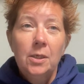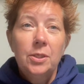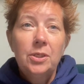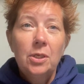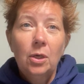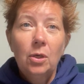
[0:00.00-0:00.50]

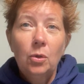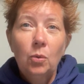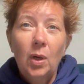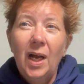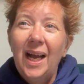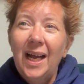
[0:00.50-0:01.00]

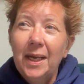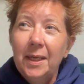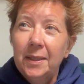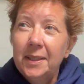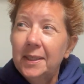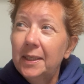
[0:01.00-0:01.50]
So
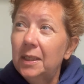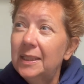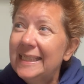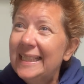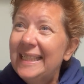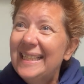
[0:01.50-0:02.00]
I,
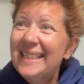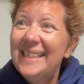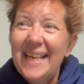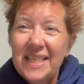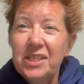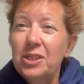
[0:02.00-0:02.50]
uh,
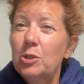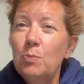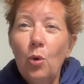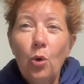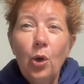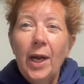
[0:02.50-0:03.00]
less is
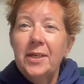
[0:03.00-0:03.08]
more.